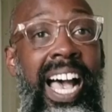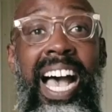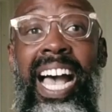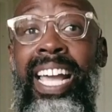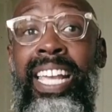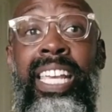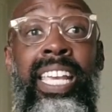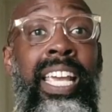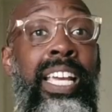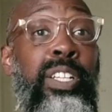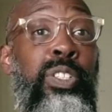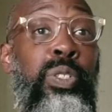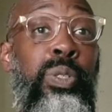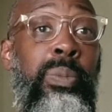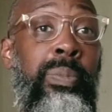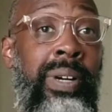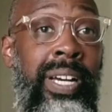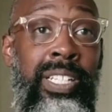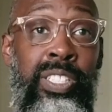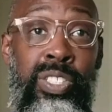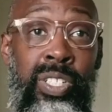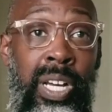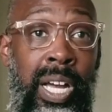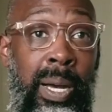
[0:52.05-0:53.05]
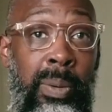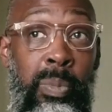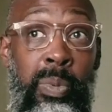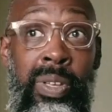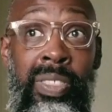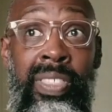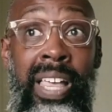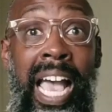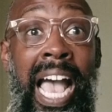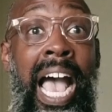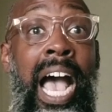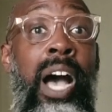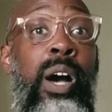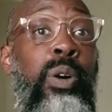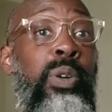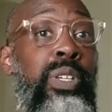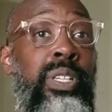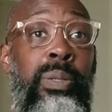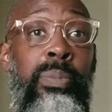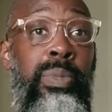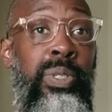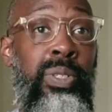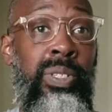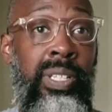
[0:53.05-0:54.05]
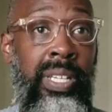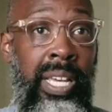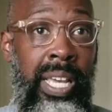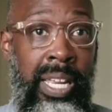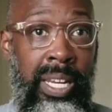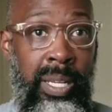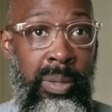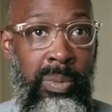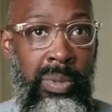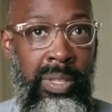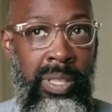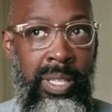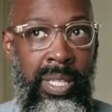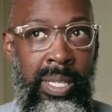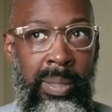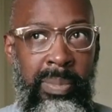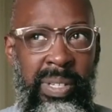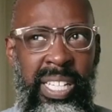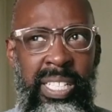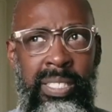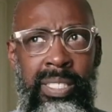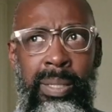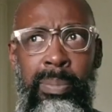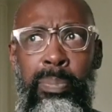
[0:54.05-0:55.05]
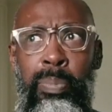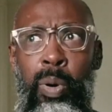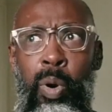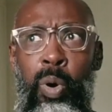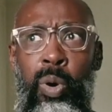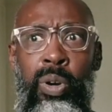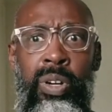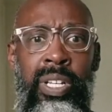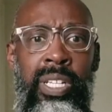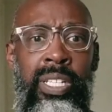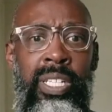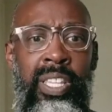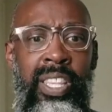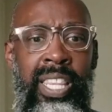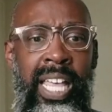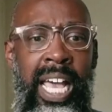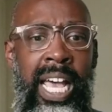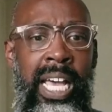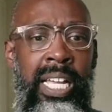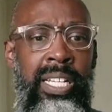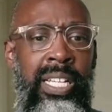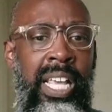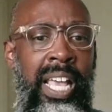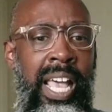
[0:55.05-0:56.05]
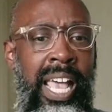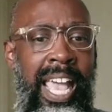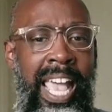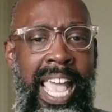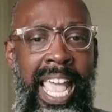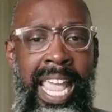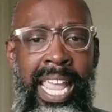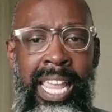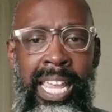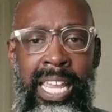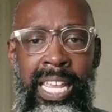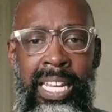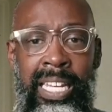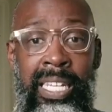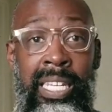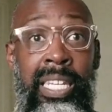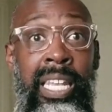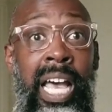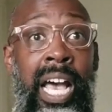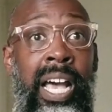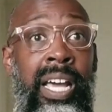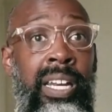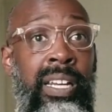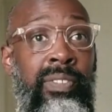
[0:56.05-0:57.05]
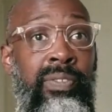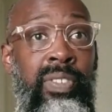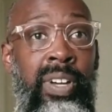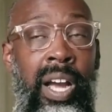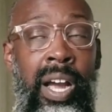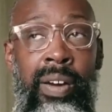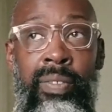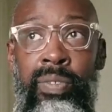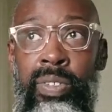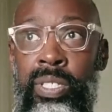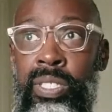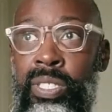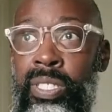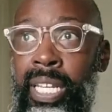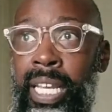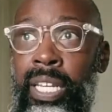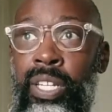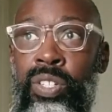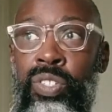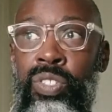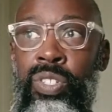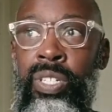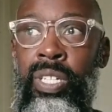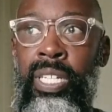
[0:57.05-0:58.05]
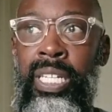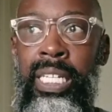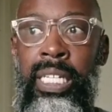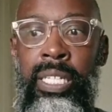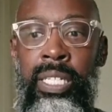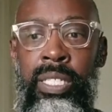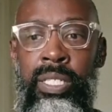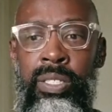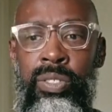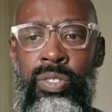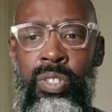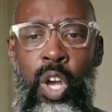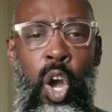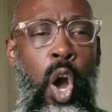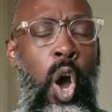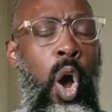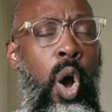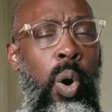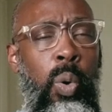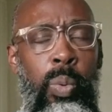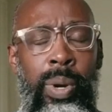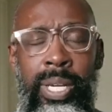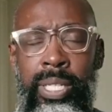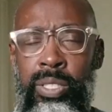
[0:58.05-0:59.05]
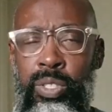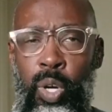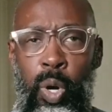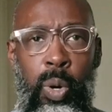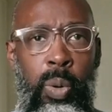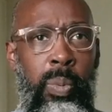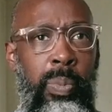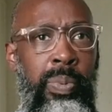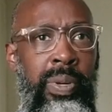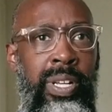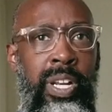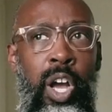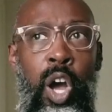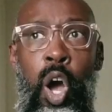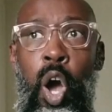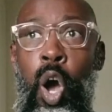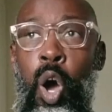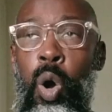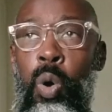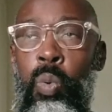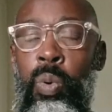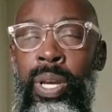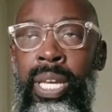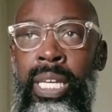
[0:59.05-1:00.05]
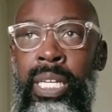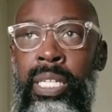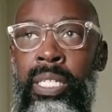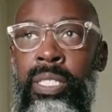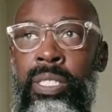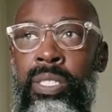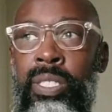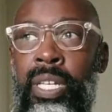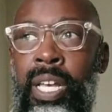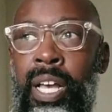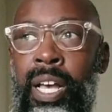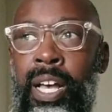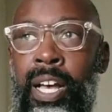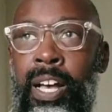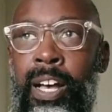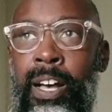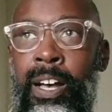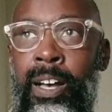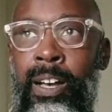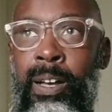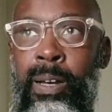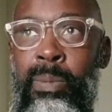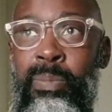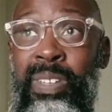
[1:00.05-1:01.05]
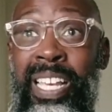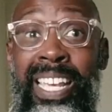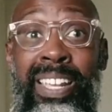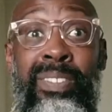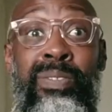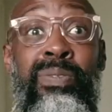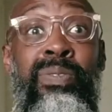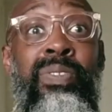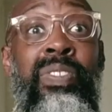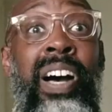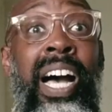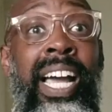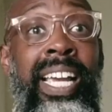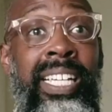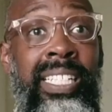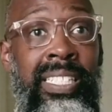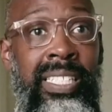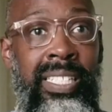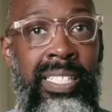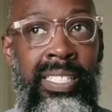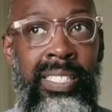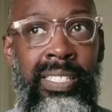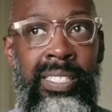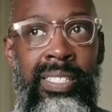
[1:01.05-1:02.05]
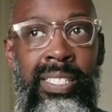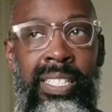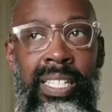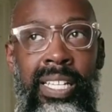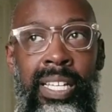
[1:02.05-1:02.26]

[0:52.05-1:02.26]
I can't do my job without communicating with them. It's important that a line of conversation is always open, always um, invited.